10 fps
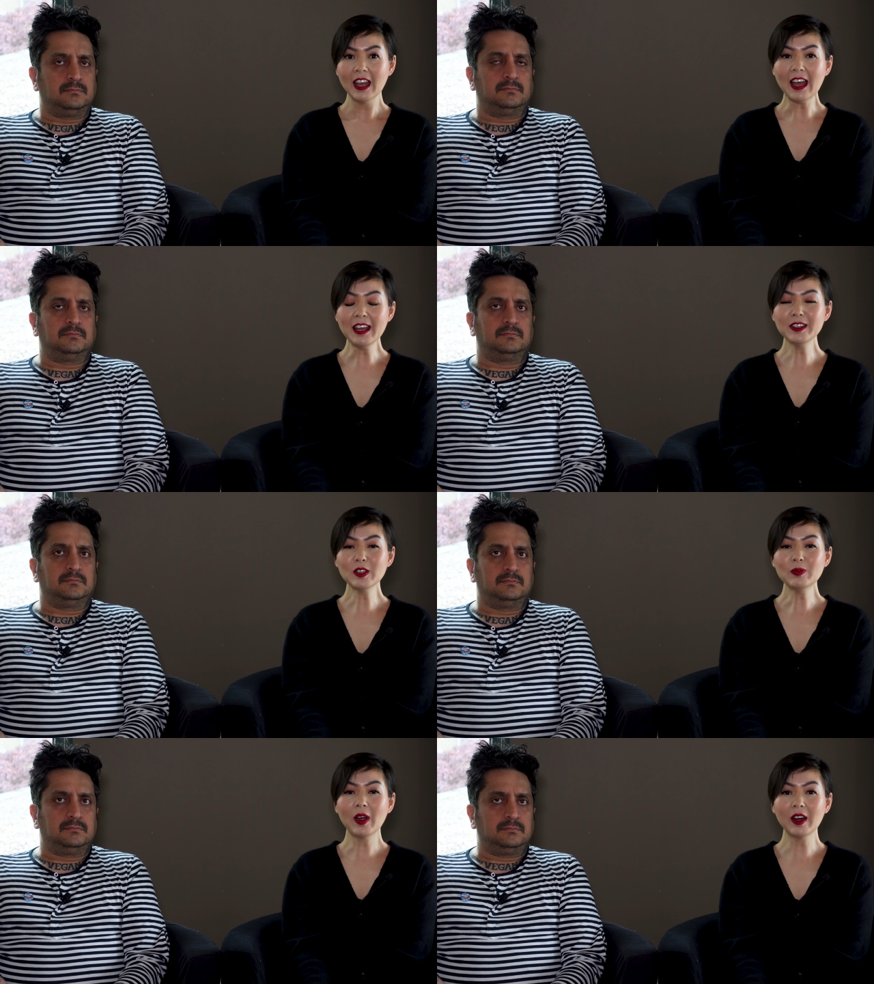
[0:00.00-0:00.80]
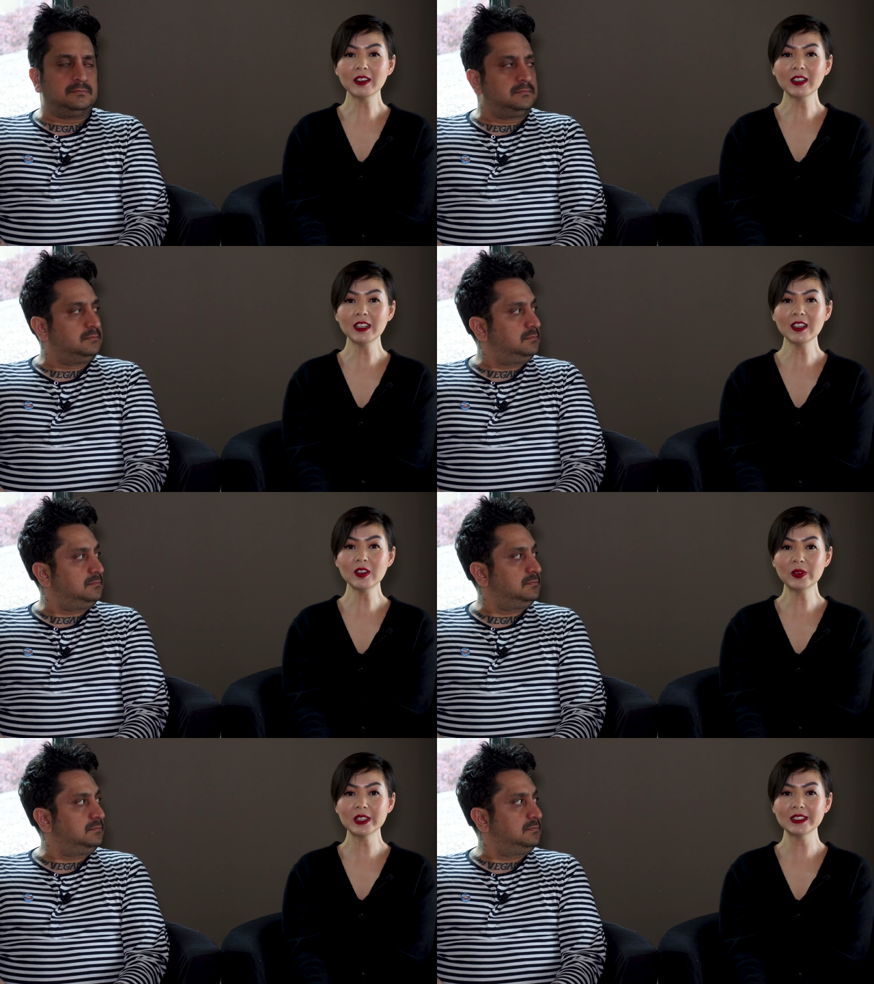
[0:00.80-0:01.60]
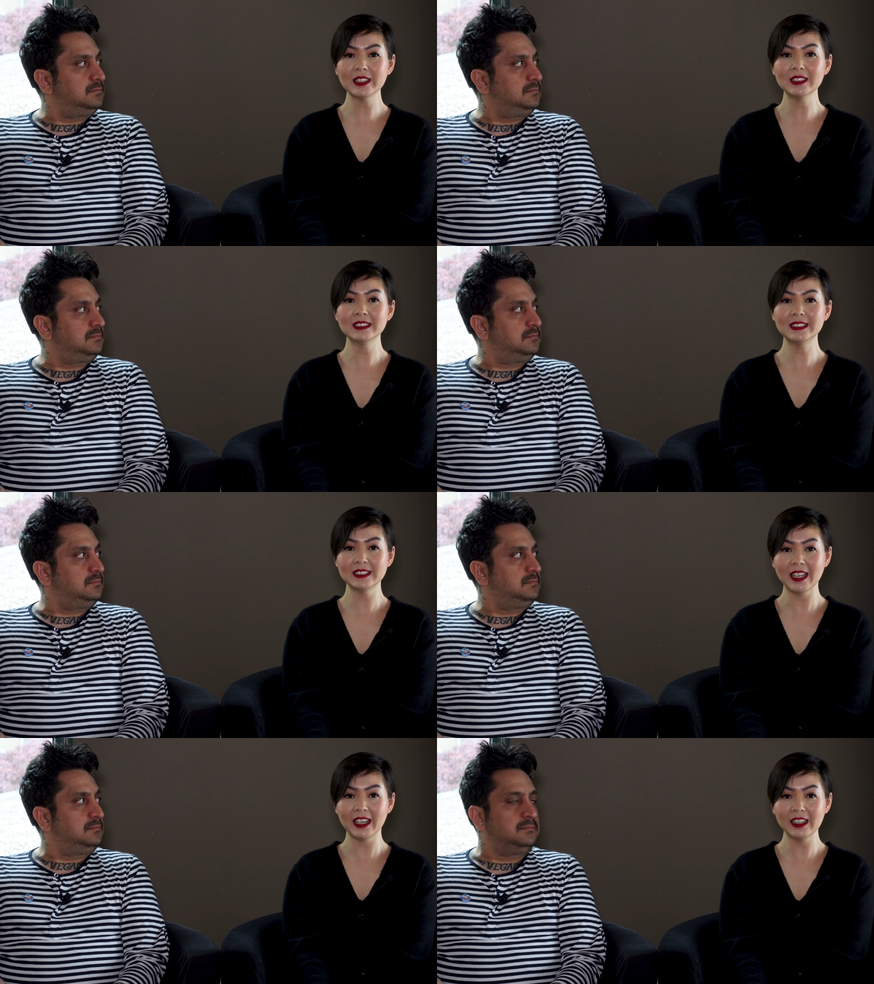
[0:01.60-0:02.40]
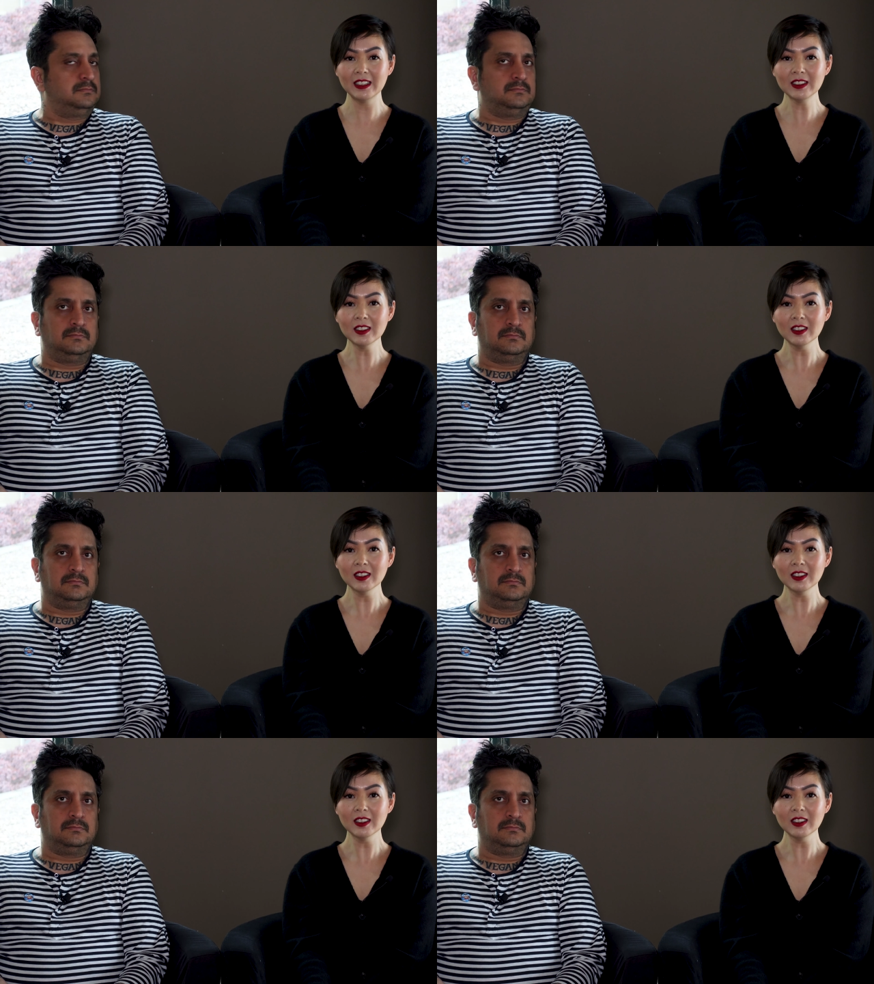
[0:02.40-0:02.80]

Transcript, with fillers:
Speaker 1: And the parking was insane.